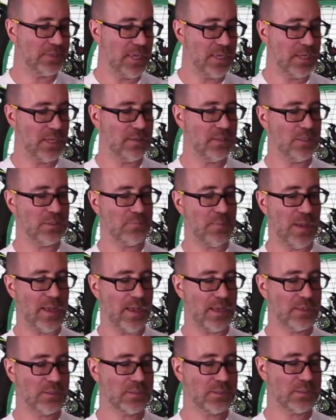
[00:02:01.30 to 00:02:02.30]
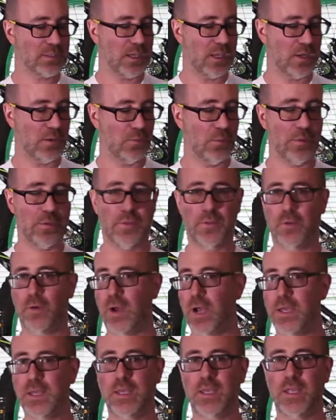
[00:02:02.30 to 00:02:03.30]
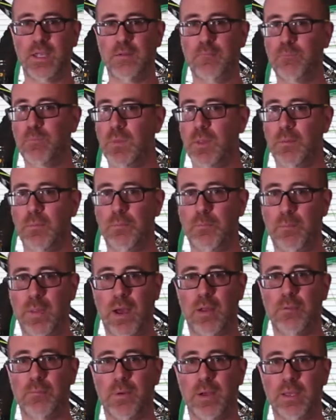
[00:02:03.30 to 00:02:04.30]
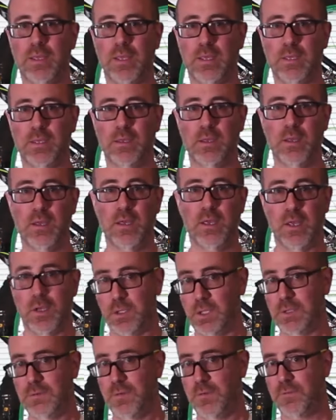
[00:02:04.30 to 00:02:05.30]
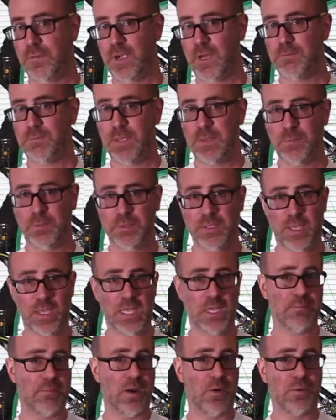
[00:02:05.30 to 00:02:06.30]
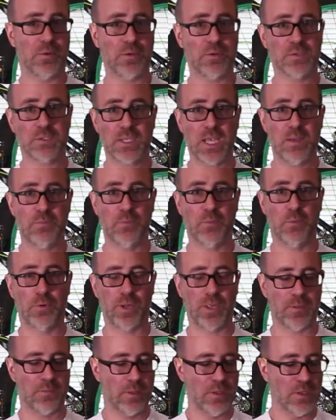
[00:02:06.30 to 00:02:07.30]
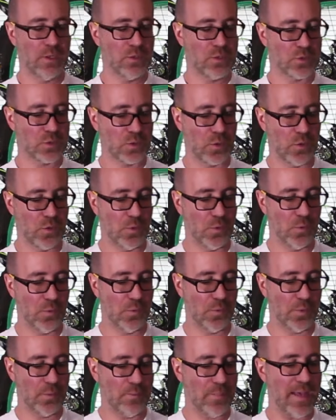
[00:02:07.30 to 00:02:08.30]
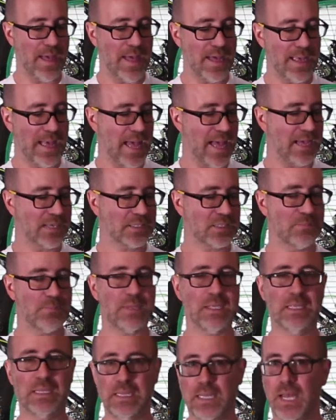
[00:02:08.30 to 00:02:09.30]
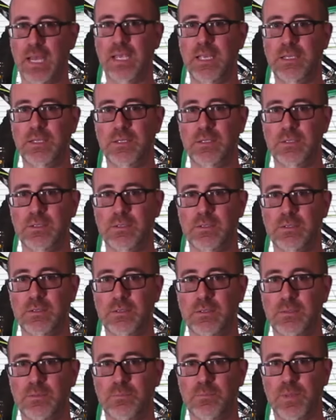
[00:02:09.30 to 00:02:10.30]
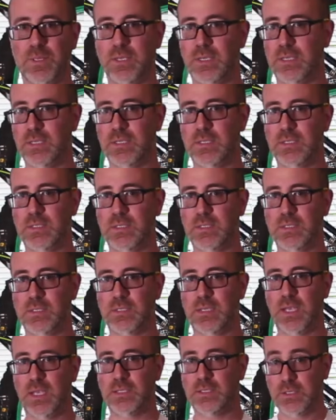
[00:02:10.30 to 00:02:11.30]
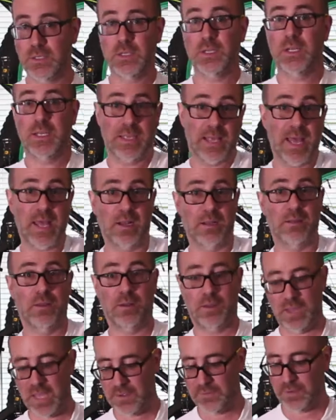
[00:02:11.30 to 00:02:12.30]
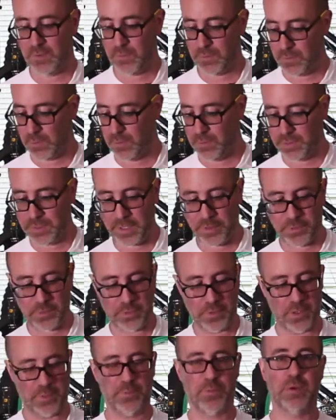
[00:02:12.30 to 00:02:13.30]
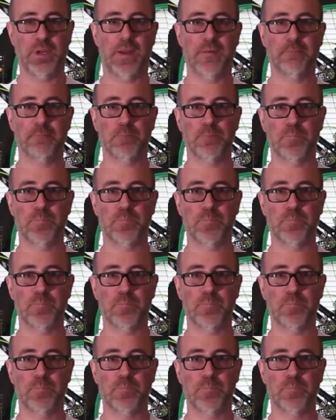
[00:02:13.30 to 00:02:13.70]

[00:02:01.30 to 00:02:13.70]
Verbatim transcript: taking these bags, uh, whether they're hiking, mountain biking, you'll even find people taking them out when they're skateboarding. So the bag has to be light because it's gonna get a little heavy with all the gear you're gonna put in.